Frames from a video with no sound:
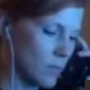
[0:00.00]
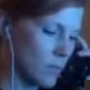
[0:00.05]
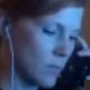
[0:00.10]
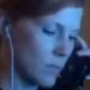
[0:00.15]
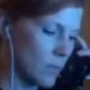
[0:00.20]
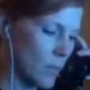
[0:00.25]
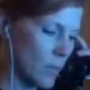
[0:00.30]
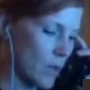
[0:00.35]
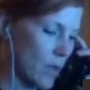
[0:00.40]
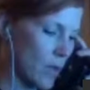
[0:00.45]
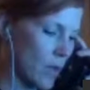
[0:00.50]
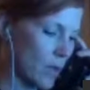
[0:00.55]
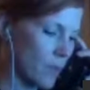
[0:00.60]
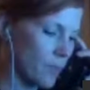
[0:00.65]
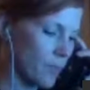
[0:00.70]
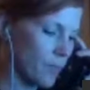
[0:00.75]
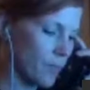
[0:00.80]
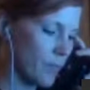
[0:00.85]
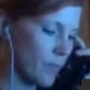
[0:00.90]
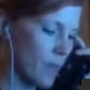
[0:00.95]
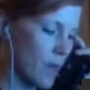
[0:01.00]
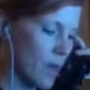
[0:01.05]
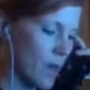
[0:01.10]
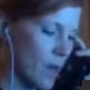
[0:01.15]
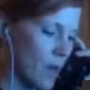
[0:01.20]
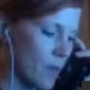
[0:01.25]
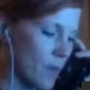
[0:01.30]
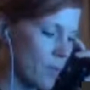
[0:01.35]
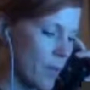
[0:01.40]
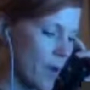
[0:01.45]
Okay.
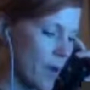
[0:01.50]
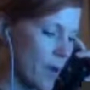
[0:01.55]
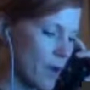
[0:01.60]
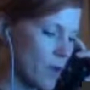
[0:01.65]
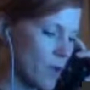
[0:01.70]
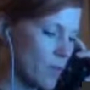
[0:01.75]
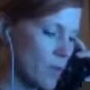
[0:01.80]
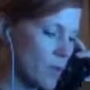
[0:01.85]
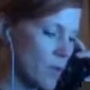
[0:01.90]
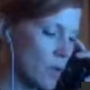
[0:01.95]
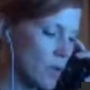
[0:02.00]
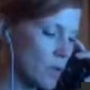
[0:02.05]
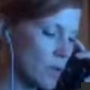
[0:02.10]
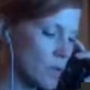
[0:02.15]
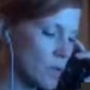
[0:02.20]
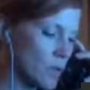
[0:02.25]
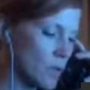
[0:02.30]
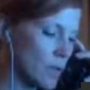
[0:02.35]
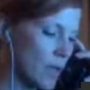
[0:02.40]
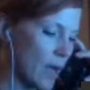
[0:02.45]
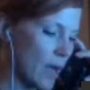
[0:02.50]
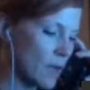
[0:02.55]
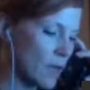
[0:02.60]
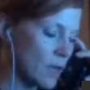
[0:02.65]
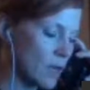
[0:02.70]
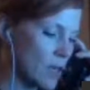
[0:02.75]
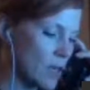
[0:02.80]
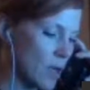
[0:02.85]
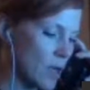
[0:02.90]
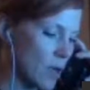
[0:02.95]
Pair computing sold an average
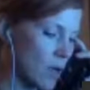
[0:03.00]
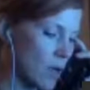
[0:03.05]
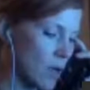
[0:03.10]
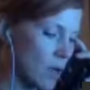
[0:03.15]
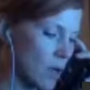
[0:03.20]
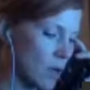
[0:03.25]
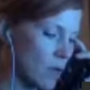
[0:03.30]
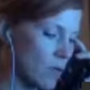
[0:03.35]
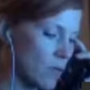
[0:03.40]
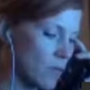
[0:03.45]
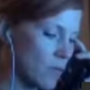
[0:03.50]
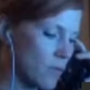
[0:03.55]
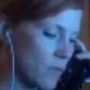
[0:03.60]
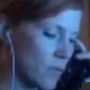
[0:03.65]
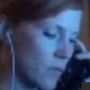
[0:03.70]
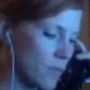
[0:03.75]
of